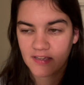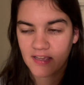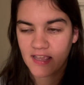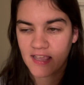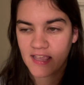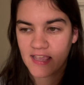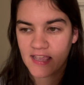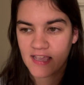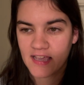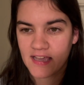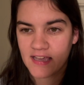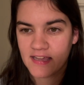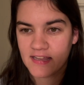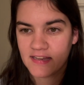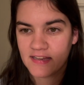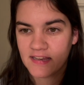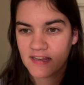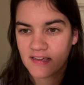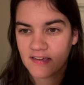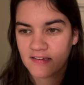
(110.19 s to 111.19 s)

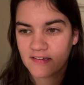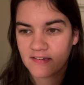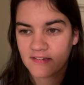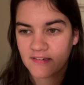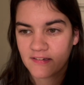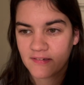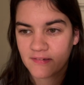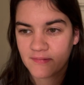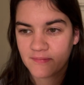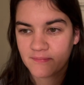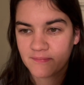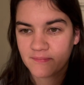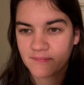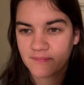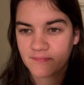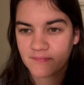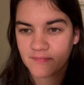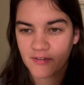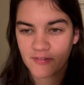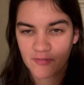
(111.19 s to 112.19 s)
And
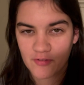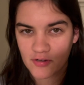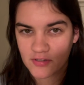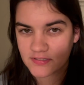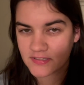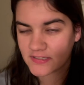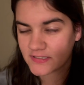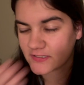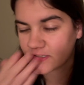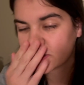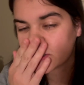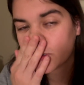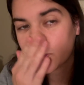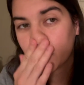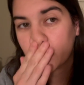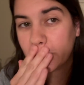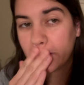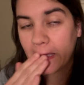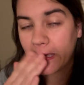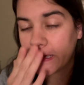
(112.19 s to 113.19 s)
um, of course, it's a
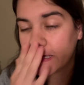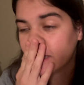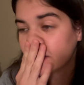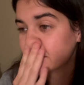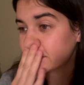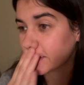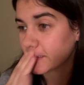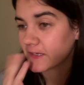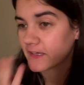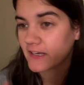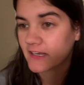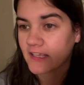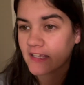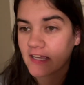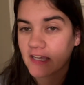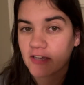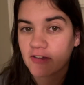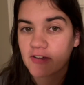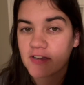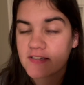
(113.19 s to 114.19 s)
school day, so I gotta
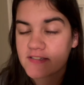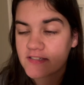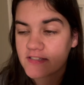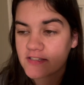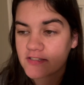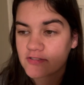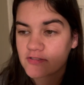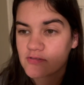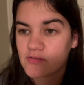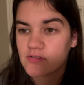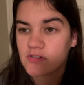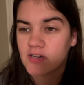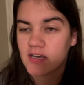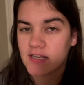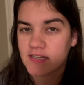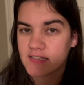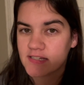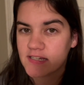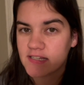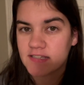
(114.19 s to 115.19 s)
get Grayson to school.
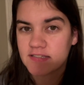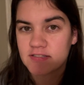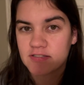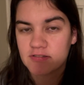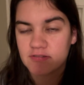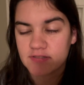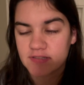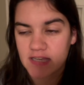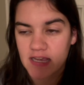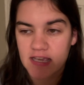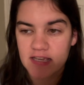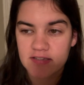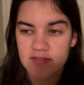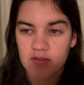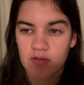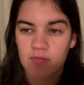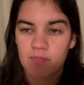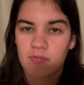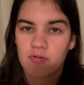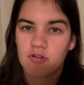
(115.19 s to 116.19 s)
And today's Tuesday,
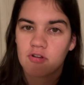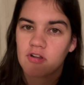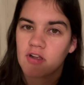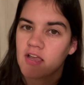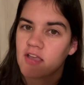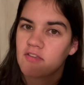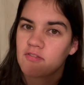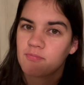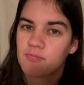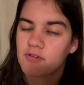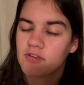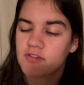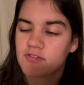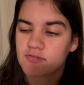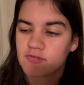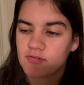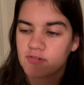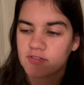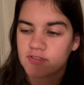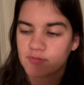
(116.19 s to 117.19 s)
so Porter has
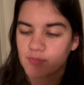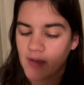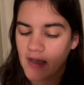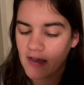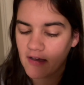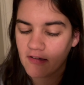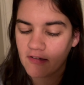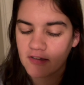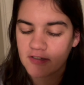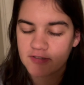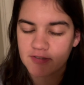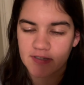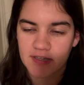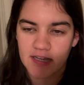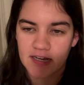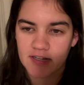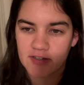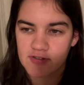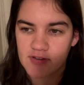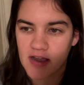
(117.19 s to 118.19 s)
preschool as well. So I
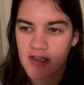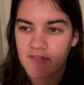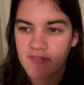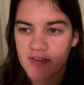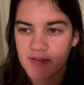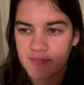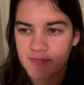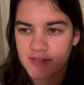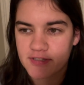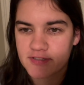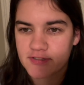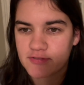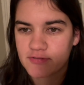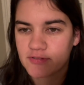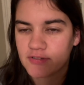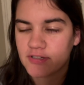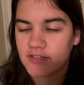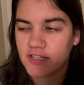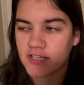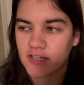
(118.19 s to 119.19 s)
gotta drive him to
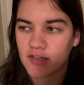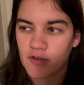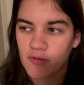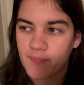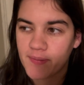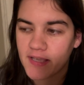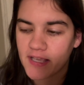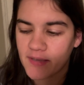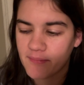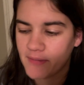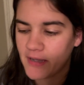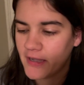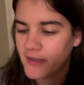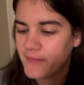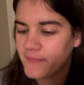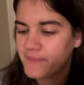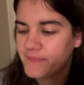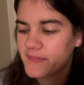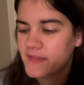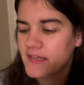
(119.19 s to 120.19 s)
school and then go pick him
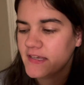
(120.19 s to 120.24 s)
up.